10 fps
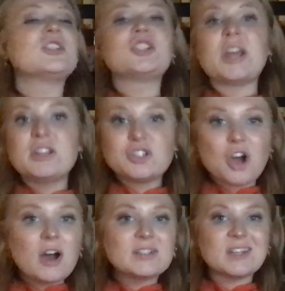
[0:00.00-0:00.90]
Shane
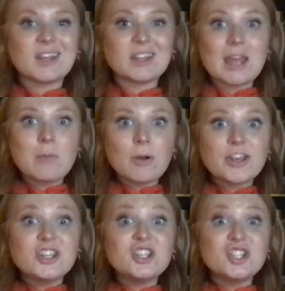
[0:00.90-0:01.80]
Dawson, like they were
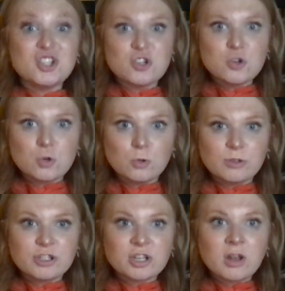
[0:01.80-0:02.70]

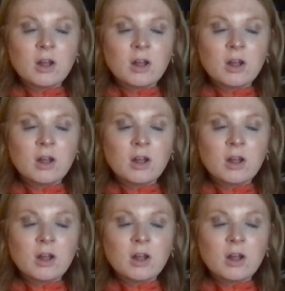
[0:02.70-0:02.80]
huge.